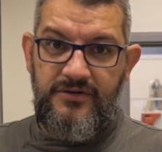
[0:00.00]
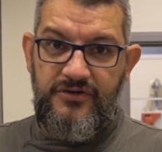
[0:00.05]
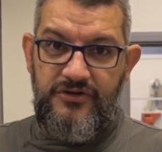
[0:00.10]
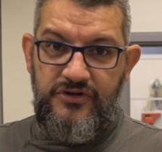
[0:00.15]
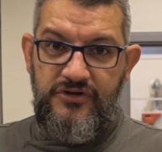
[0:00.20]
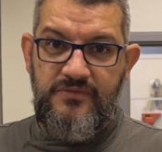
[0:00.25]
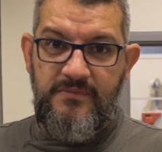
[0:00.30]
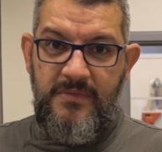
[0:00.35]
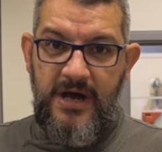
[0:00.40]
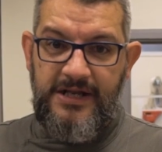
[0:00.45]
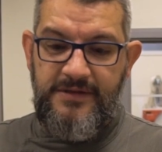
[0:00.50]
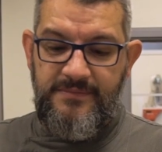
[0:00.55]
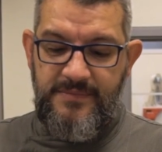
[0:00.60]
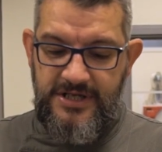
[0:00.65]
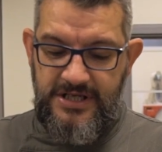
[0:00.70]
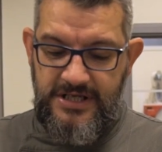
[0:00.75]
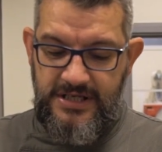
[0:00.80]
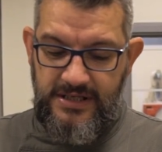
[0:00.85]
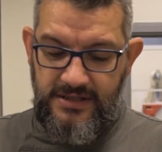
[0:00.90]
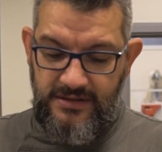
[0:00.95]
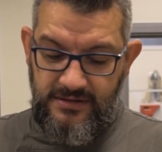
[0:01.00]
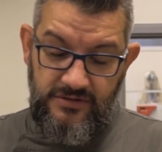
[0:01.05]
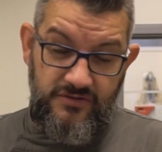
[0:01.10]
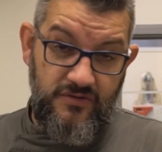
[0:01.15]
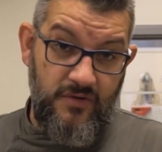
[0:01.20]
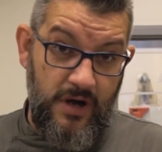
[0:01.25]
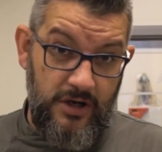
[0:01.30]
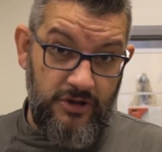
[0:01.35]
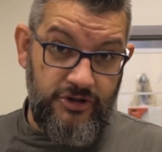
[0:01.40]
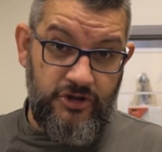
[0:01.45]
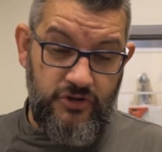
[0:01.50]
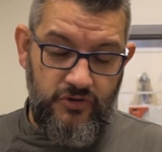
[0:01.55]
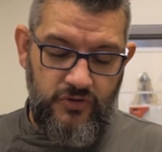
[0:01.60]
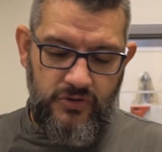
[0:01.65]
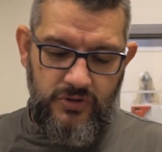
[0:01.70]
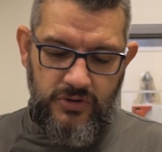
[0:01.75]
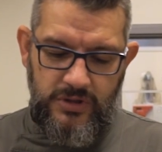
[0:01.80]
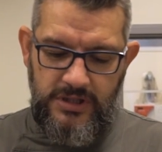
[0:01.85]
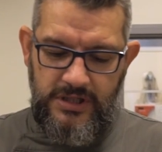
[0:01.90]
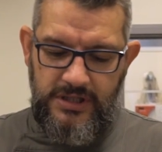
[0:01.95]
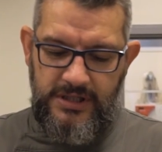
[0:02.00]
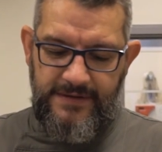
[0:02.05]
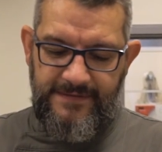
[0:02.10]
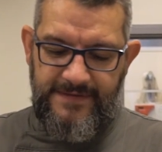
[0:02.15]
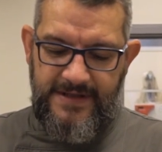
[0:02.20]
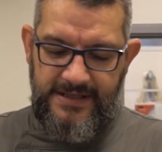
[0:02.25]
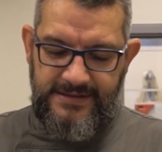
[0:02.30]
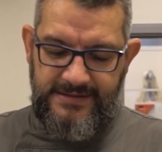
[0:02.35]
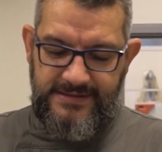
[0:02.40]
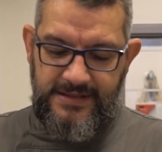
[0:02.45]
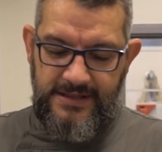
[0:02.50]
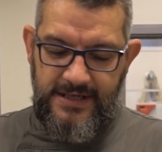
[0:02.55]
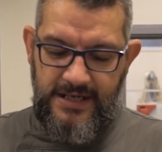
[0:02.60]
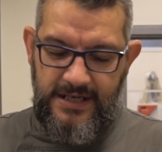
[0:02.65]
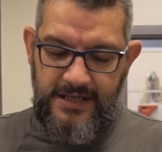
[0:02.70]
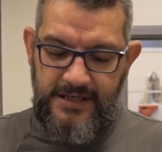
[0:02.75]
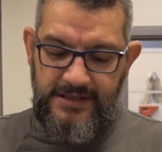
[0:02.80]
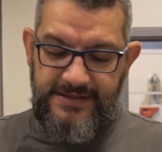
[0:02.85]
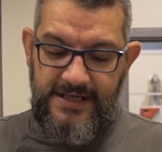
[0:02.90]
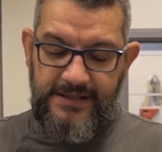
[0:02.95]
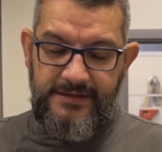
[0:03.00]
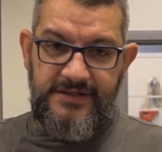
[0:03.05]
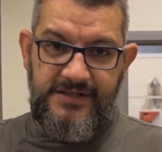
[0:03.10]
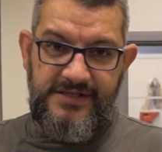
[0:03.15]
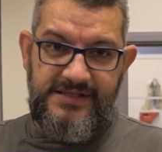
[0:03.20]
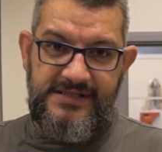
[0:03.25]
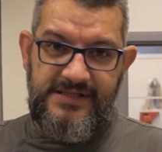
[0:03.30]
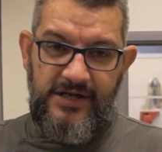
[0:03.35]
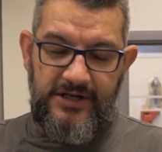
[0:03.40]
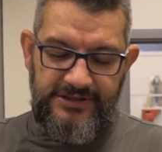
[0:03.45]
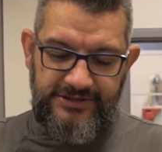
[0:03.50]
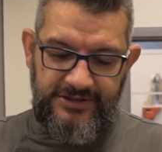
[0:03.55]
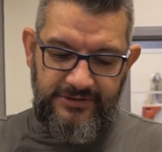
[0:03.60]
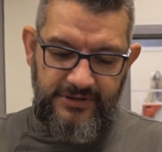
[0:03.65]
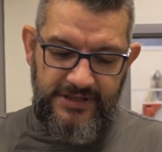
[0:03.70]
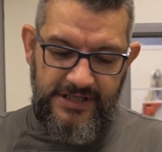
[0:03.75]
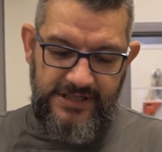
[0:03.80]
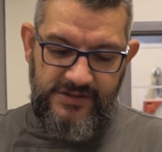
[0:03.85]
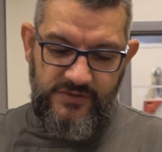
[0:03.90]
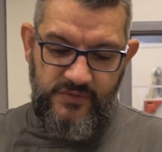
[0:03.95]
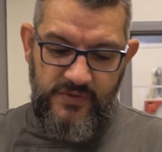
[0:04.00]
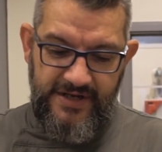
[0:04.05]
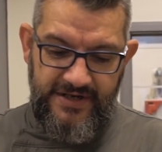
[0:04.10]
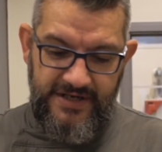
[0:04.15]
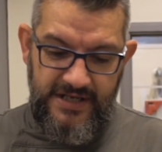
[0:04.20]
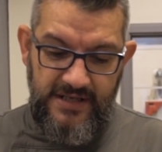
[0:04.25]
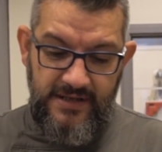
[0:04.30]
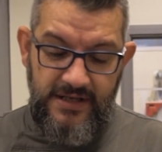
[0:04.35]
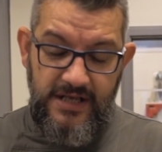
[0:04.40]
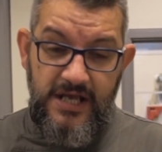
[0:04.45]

you are sure that the starter is ready.